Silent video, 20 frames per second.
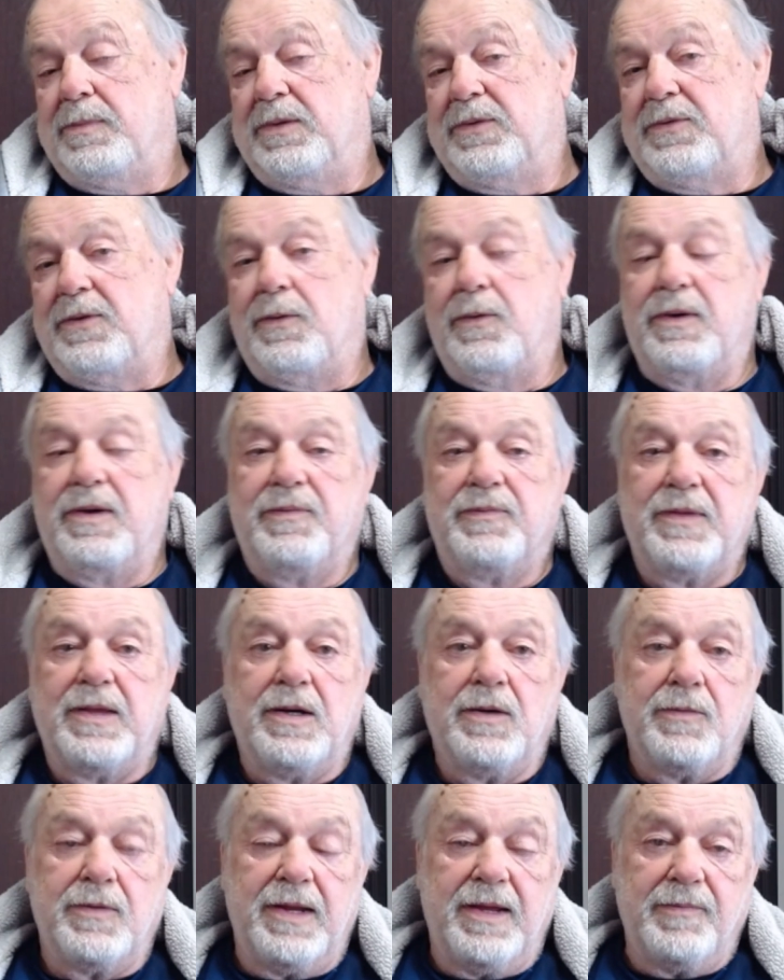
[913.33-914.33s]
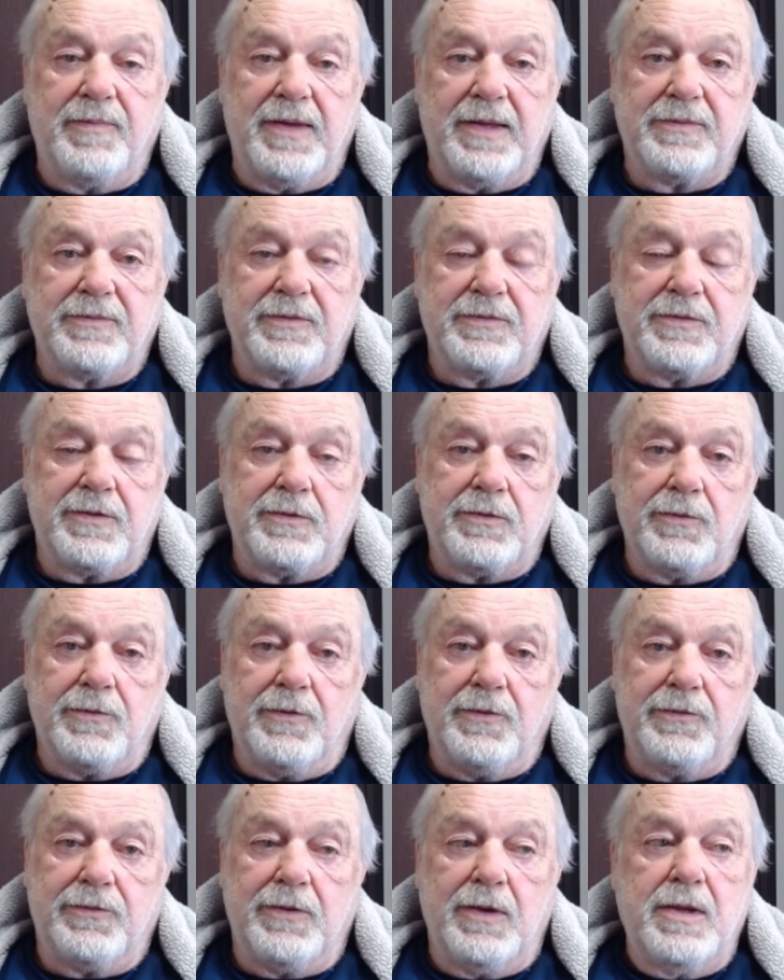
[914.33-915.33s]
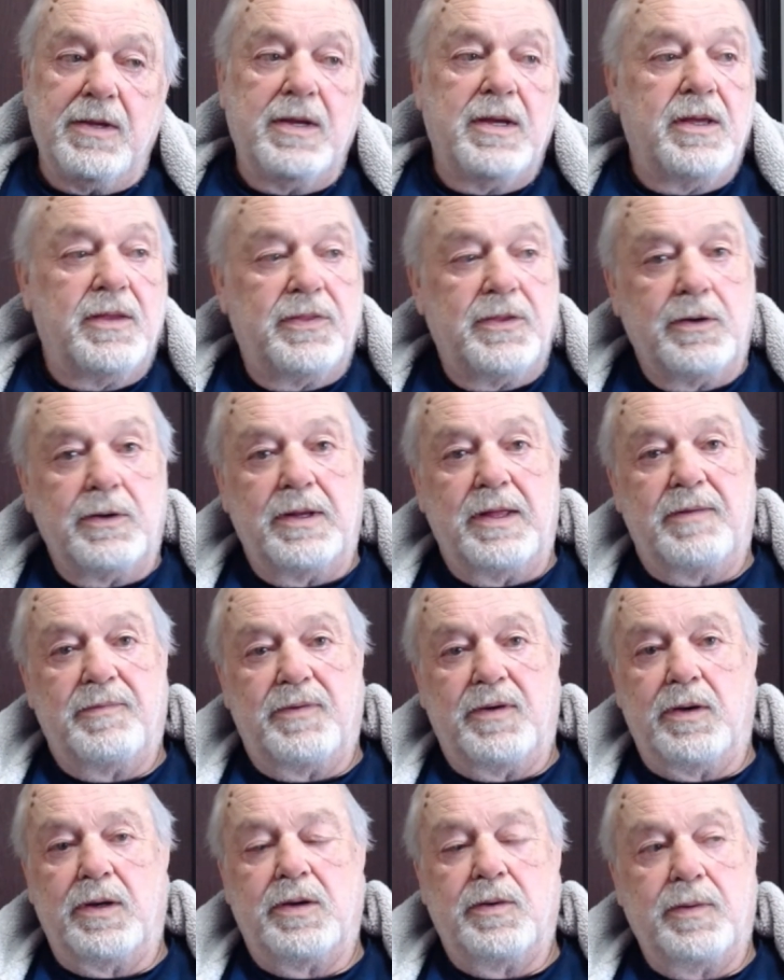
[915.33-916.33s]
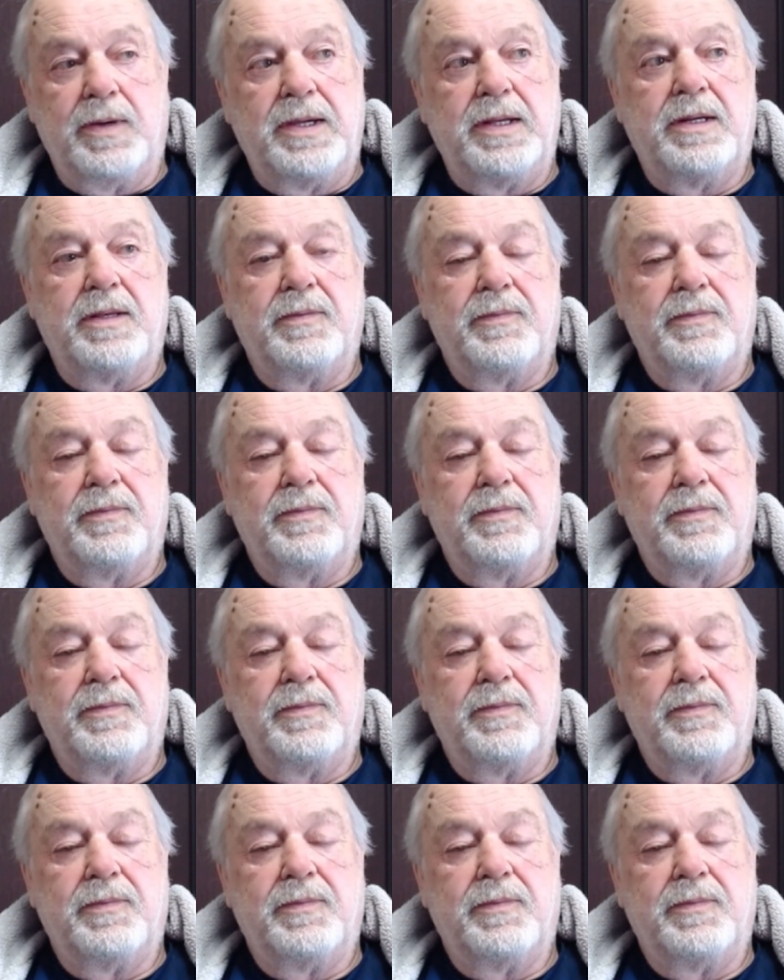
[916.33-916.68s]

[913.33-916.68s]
So if they don't have access to tools, they're not very creative.